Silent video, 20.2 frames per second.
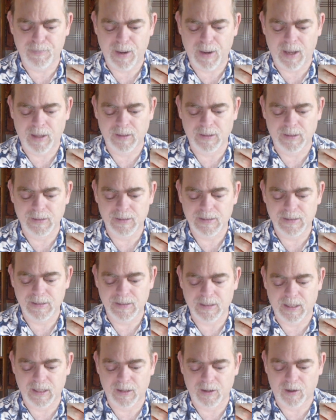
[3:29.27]
balance
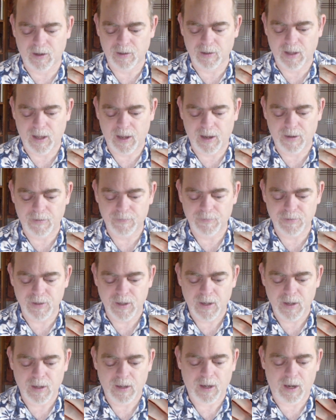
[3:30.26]
in our lives.
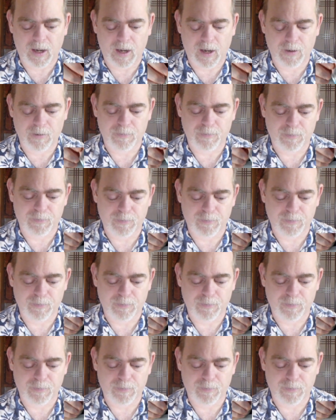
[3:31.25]
Uh,